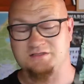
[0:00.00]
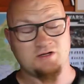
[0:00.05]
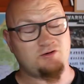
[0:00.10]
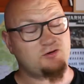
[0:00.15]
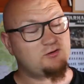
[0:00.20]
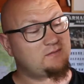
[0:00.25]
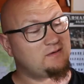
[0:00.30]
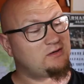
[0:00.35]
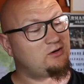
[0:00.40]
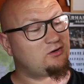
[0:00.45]
I'm
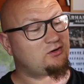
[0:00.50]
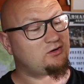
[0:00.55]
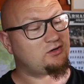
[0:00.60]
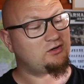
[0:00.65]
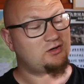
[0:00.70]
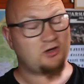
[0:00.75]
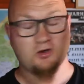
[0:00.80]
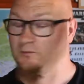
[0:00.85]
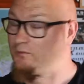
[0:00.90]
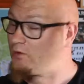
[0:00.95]
going to be looking,
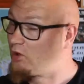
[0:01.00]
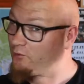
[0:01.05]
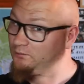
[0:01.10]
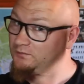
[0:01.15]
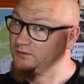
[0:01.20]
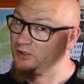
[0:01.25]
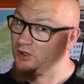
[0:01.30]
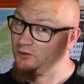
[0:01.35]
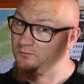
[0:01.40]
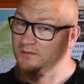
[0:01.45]
I'm going to be
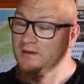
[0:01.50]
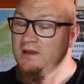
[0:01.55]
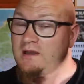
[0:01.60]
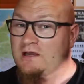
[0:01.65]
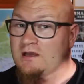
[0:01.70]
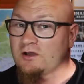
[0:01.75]
opening it up,